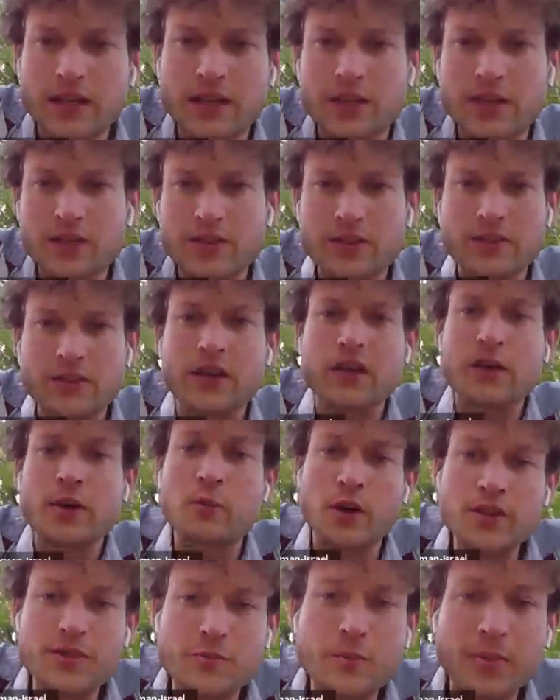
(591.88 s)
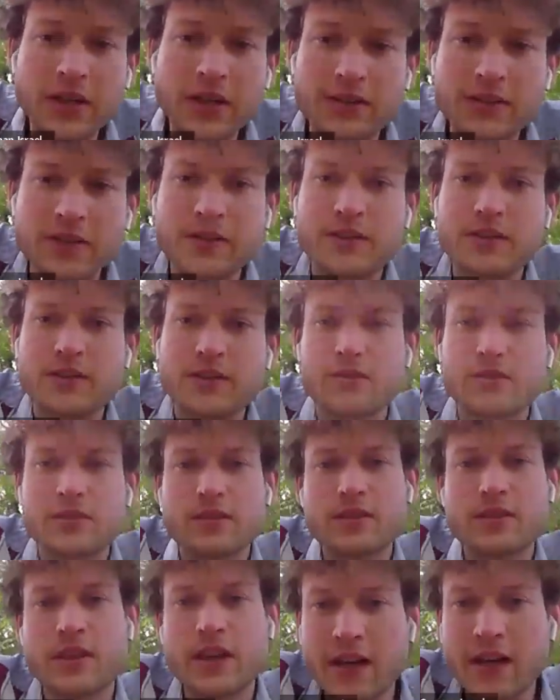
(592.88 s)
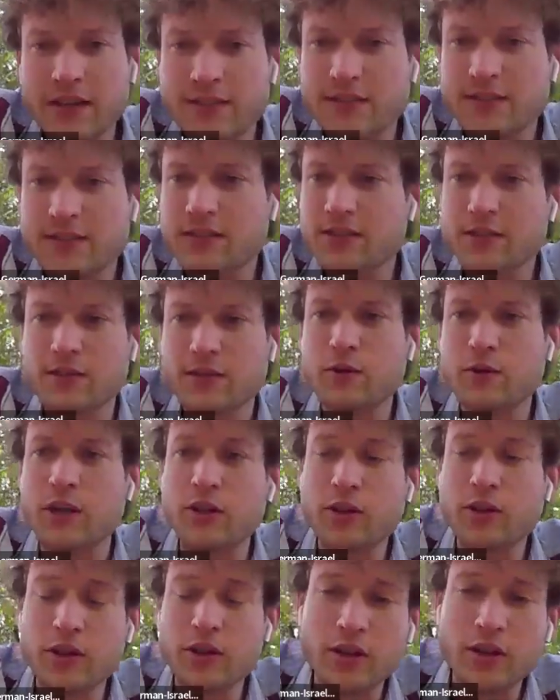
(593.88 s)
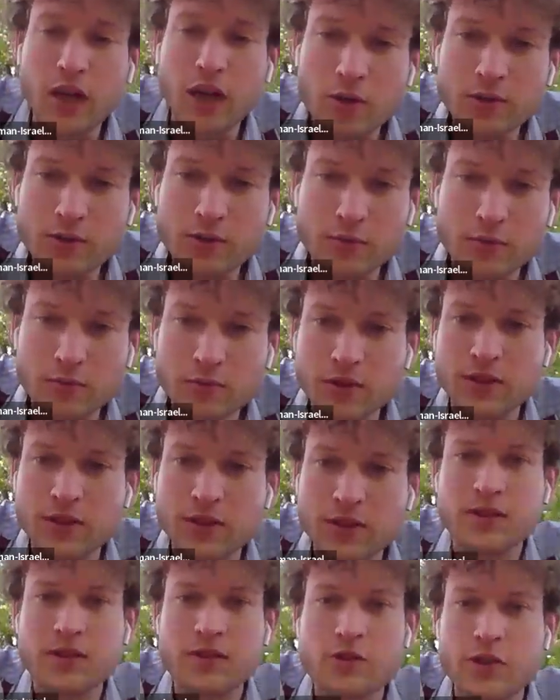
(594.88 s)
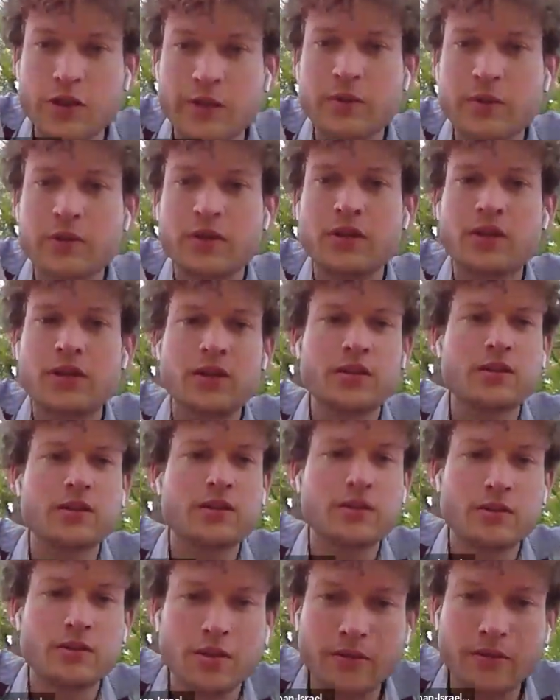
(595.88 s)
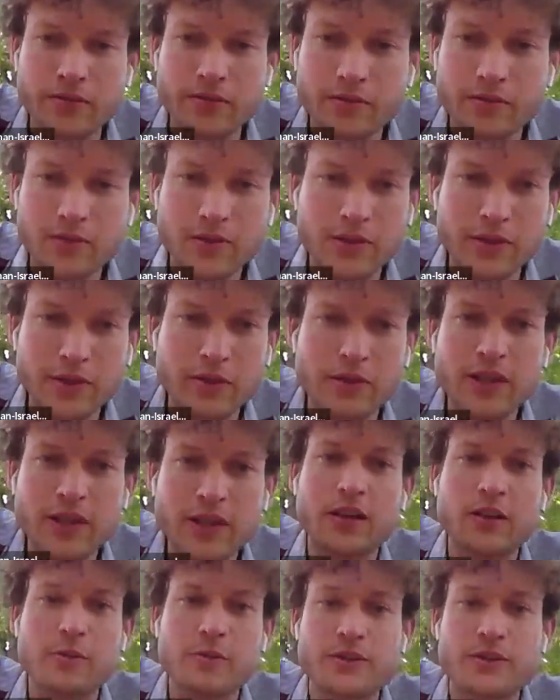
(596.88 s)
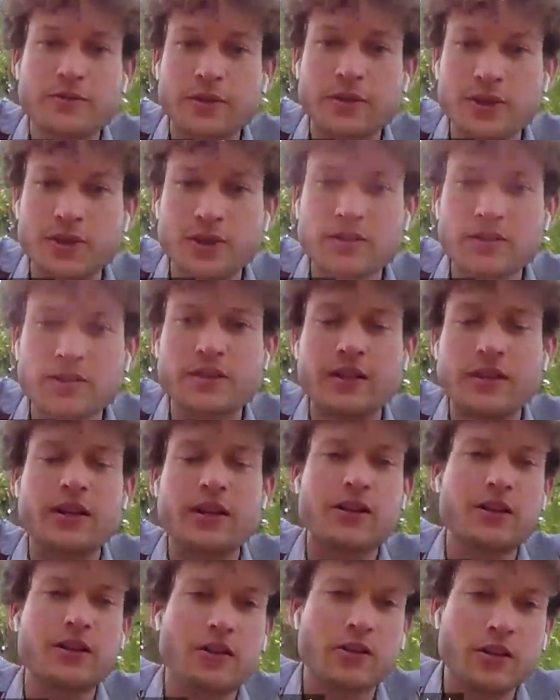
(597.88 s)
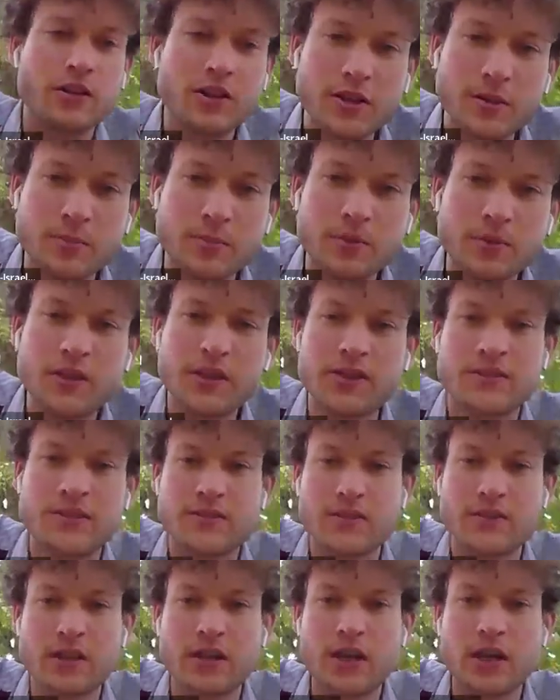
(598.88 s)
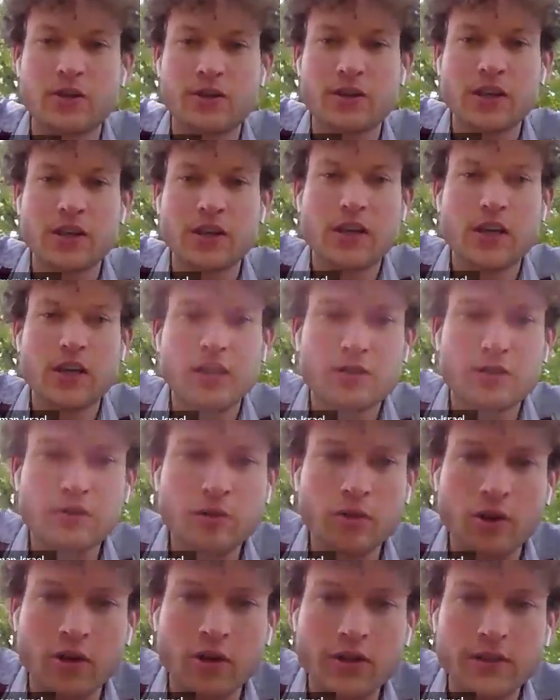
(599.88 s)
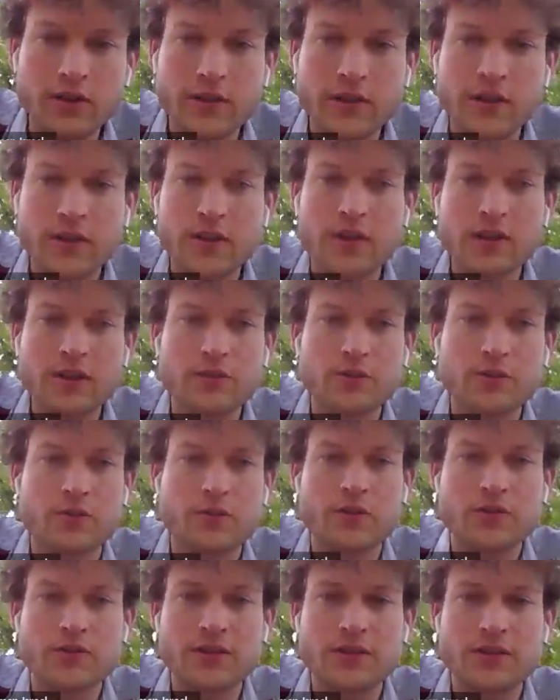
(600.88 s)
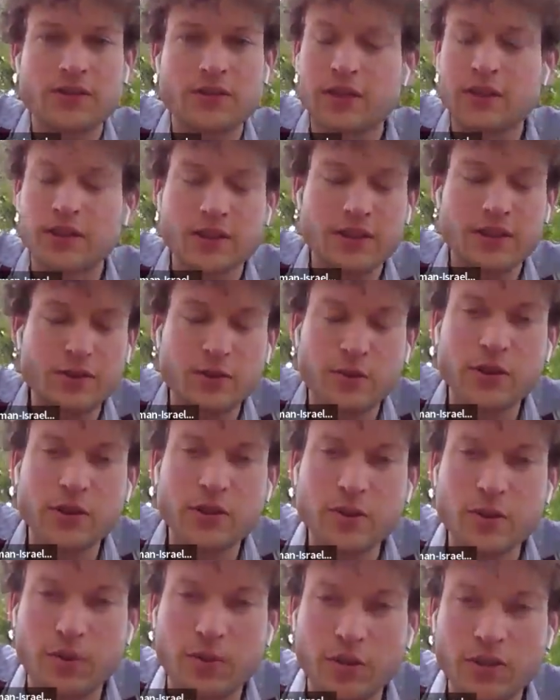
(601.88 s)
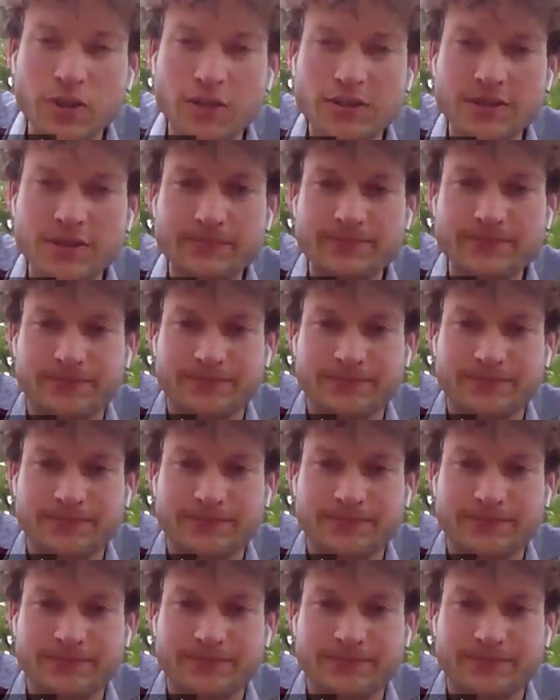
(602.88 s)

And I once repeated, guys, you are not allowed to do it in Germany. You have legal restrictions there. Only the police is allowed to look in your trousers, in your pockets.